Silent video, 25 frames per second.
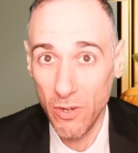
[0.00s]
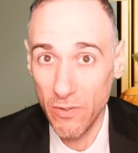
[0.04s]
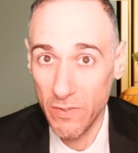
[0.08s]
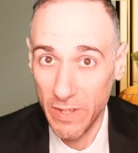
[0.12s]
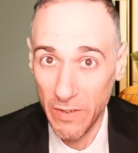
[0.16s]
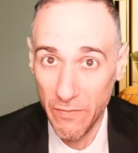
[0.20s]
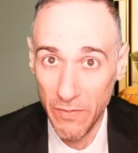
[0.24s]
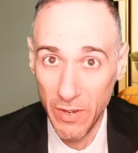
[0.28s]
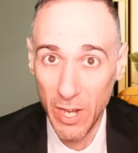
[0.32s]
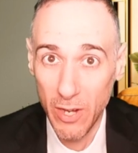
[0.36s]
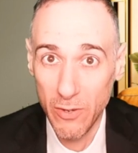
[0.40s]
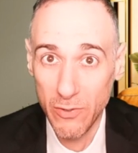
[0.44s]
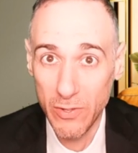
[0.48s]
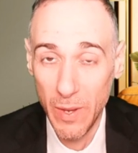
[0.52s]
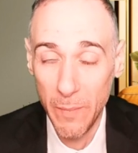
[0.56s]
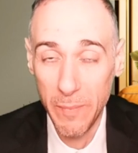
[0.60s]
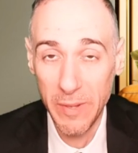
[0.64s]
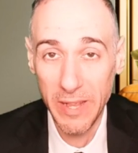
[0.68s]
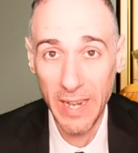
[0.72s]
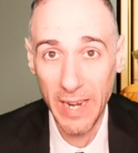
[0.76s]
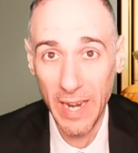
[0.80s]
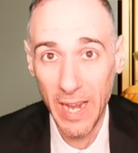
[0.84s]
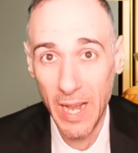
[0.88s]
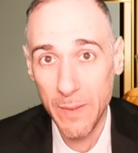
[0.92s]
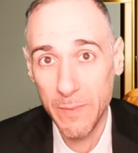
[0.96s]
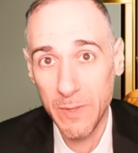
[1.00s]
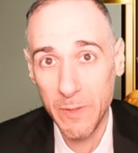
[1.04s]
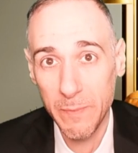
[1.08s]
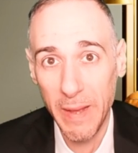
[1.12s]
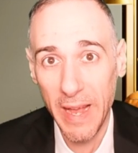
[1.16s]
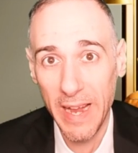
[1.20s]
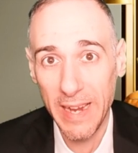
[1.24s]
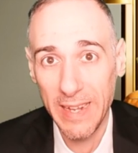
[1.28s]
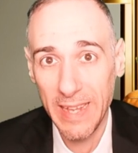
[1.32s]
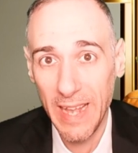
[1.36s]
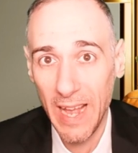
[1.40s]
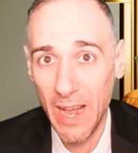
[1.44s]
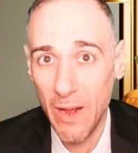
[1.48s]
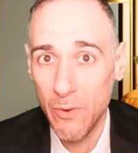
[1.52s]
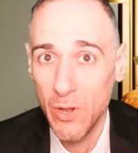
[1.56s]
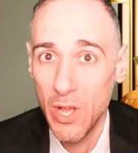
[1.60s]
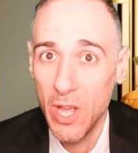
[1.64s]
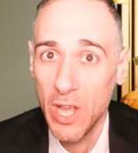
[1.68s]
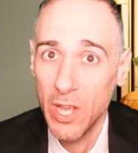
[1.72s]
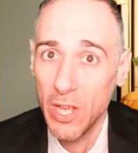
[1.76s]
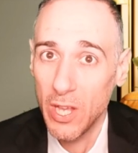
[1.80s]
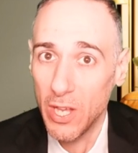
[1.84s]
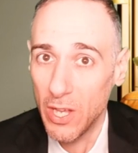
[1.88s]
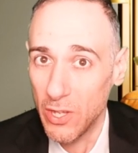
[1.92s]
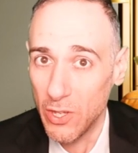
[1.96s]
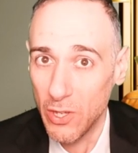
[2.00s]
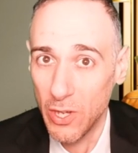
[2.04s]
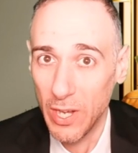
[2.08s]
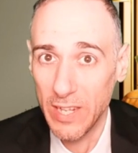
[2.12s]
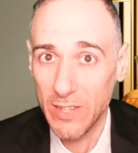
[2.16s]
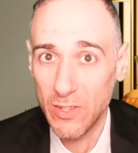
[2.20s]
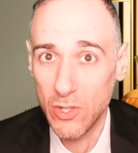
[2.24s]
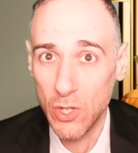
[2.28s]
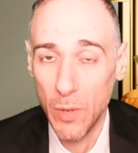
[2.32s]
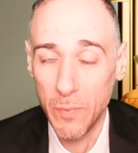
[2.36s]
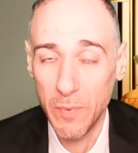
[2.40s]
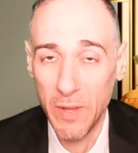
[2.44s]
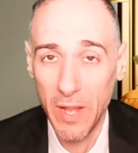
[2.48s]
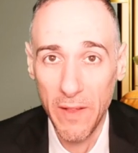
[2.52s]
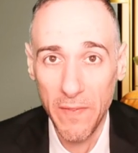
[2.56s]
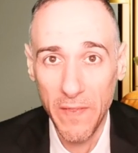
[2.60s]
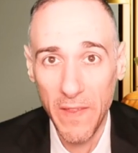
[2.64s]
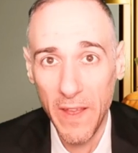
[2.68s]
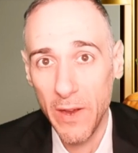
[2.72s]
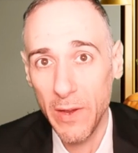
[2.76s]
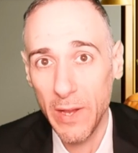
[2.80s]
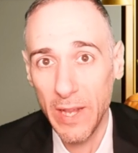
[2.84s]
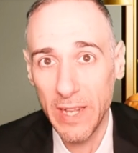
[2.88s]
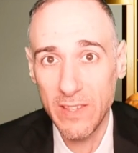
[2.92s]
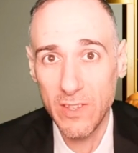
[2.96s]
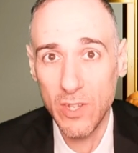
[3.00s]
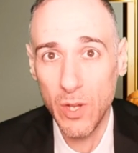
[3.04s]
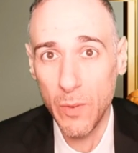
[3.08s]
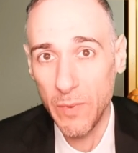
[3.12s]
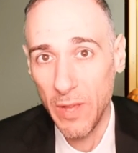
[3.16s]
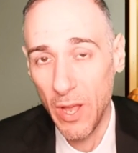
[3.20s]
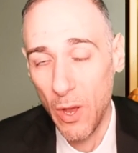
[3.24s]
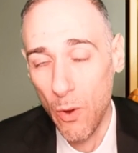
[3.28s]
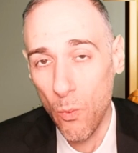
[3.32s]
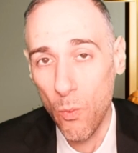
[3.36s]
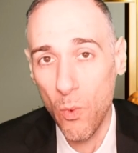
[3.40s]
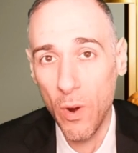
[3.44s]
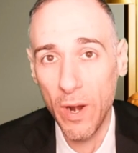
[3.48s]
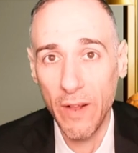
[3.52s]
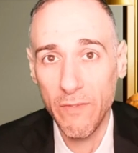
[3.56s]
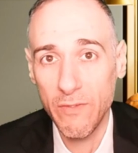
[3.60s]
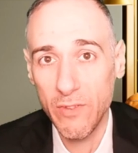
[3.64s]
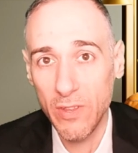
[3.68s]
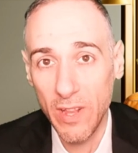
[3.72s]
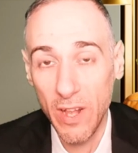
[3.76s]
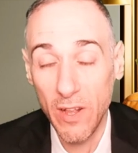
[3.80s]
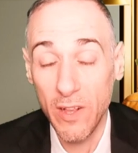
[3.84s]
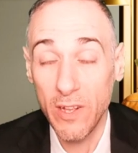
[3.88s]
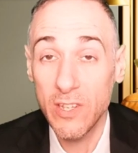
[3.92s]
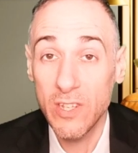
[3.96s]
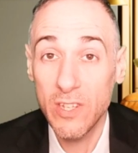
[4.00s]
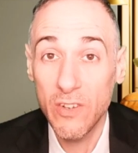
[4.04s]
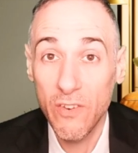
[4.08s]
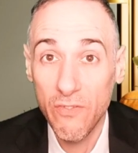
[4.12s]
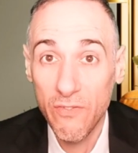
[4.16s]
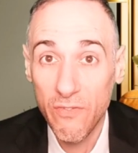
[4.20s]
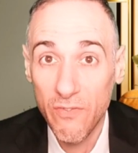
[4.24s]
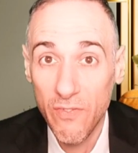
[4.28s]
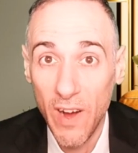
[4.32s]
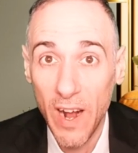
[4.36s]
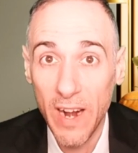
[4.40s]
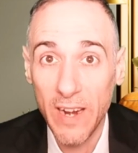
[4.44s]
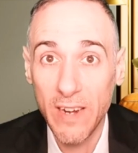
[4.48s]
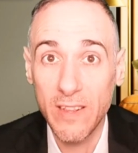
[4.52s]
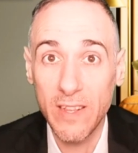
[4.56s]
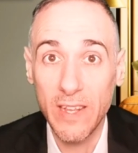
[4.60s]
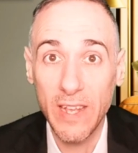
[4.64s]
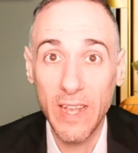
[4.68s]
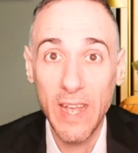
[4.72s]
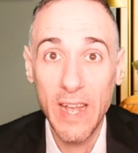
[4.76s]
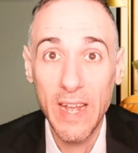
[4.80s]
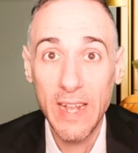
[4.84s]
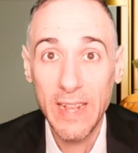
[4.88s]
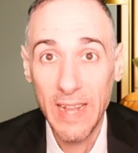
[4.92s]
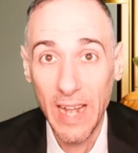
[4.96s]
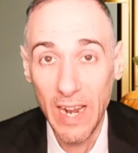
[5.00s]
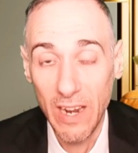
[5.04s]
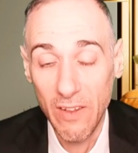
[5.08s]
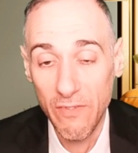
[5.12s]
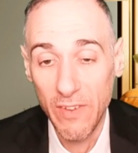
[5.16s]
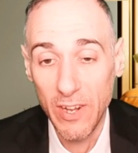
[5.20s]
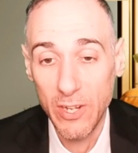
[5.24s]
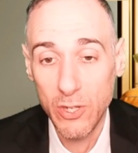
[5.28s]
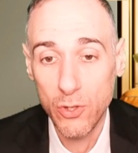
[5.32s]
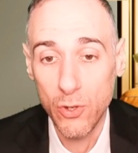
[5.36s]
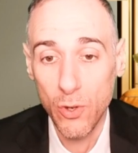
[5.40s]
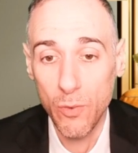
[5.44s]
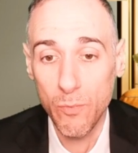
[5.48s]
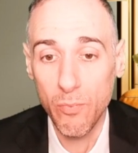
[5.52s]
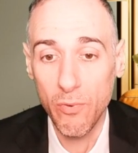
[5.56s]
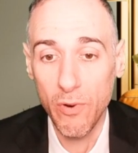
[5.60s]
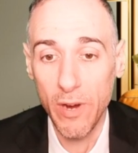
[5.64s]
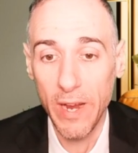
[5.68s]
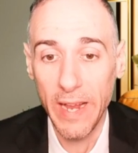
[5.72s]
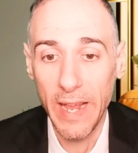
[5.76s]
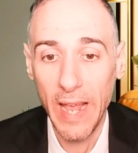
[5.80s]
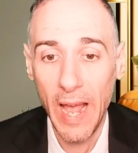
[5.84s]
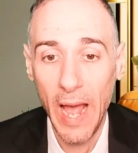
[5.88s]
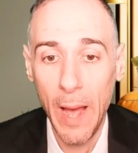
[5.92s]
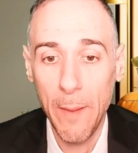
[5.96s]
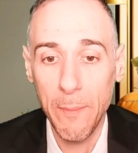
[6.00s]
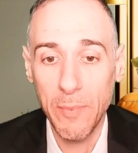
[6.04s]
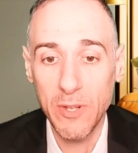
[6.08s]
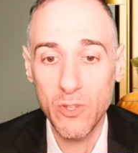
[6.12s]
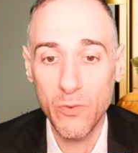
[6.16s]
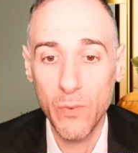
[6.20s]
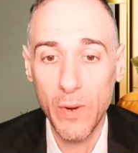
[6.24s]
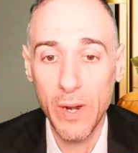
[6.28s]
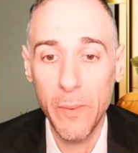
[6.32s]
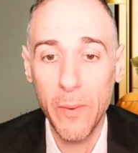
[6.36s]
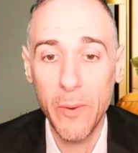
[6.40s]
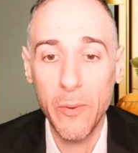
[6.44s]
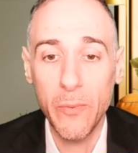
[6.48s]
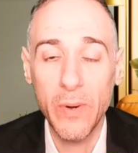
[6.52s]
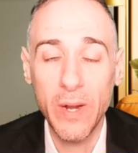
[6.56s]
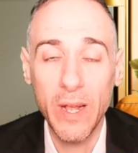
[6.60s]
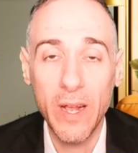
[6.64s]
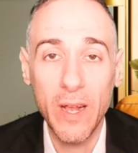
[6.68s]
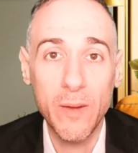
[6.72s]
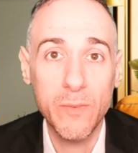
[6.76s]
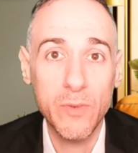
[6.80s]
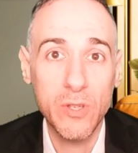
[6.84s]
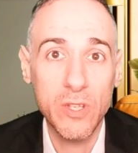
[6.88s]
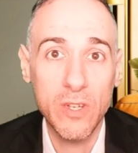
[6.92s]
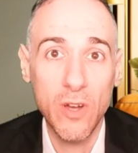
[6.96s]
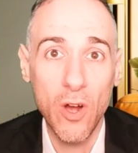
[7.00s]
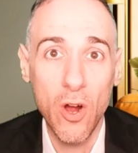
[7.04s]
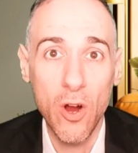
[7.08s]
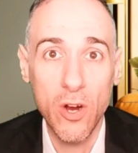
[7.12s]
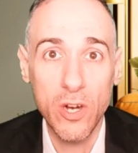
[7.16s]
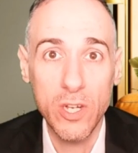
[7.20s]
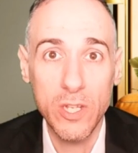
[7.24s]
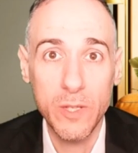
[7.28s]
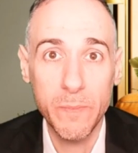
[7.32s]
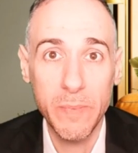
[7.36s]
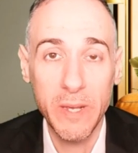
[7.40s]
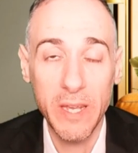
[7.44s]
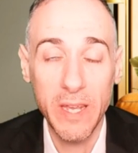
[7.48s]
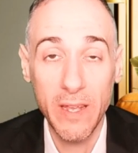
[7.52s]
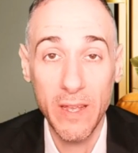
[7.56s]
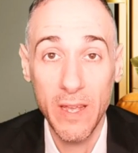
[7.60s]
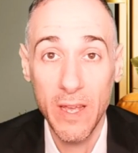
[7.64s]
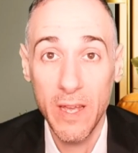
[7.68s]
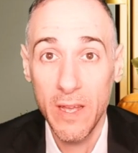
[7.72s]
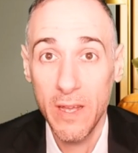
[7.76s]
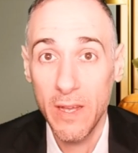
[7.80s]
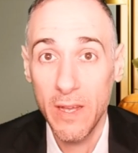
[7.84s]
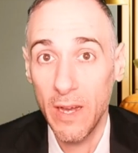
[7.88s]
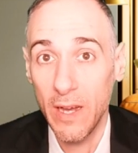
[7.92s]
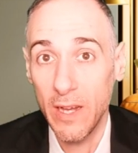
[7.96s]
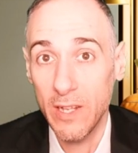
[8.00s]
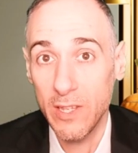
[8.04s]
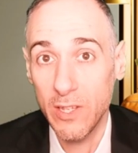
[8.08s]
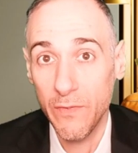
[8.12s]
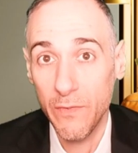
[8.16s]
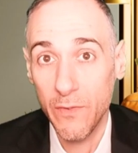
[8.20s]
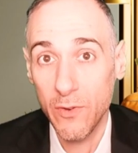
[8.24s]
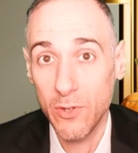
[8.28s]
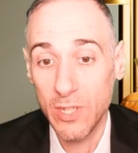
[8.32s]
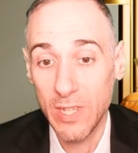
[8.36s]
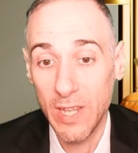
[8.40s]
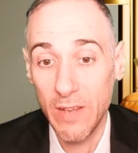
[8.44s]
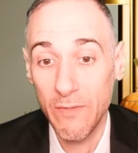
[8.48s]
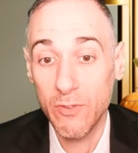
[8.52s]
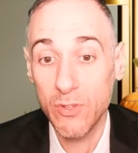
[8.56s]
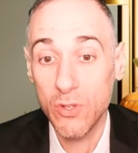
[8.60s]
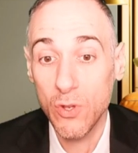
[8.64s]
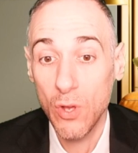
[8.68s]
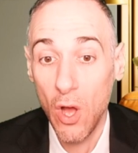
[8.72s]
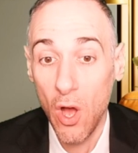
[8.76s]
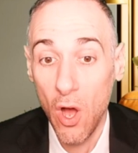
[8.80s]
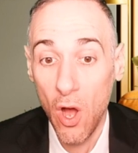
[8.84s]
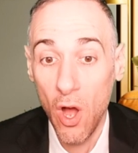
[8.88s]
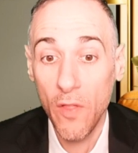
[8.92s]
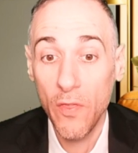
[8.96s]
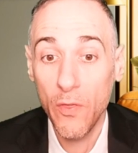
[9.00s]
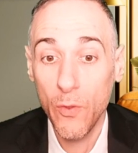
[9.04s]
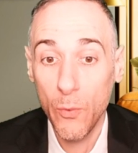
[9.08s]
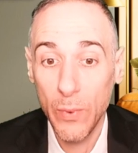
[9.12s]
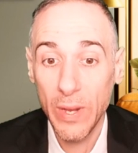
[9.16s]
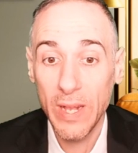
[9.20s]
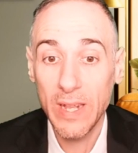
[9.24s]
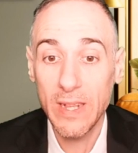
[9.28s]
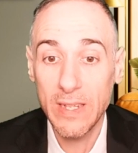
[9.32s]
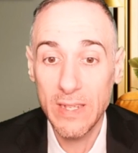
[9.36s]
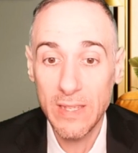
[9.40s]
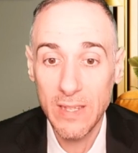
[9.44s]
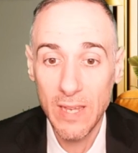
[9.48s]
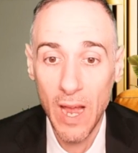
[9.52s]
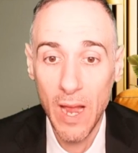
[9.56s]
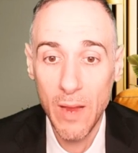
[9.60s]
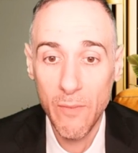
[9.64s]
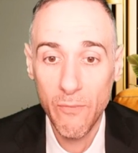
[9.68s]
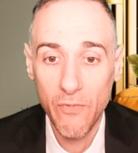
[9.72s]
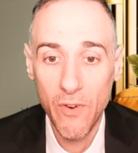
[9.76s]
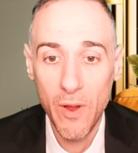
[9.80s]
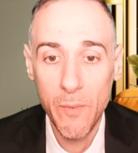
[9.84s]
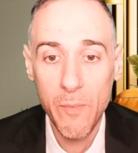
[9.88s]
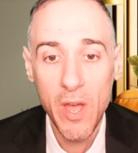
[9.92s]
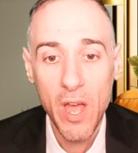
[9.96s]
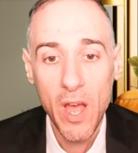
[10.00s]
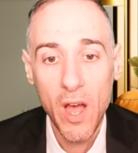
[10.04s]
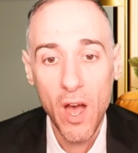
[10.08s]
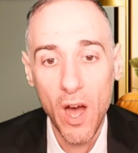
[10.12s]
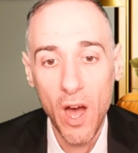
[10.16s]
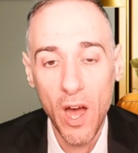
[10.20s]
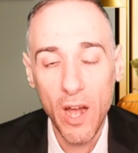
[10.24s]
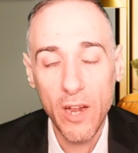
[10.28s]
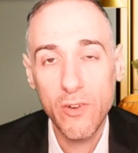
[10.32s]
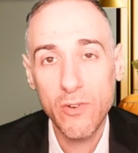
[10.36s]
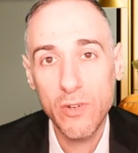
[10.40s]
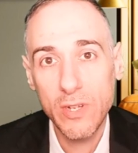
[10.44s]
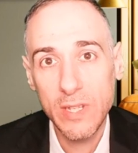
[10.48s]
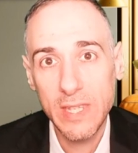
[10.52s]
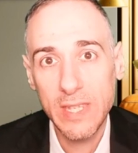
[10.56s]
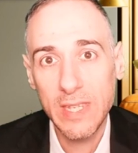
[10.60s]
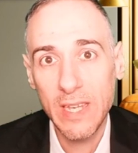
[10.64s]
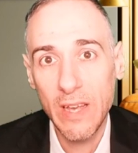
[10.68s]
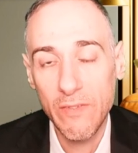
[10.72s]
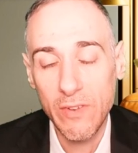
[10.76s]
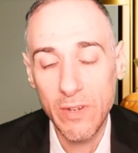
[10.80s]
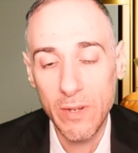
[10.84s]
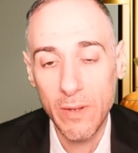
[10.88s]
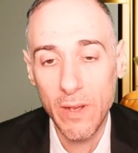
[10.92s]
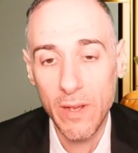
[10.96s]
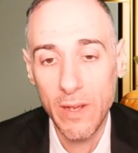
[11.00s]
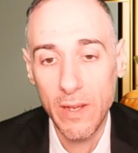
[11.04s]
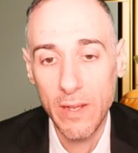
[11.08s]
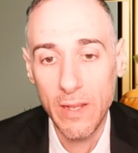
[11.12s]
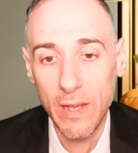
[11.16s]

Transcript: If it goes up and then it comes back down, you get stopped out there, you get stopped out one after the other until finally that eventual break happens. What about when it comes to RSP to first levels on the weekly time frame? 107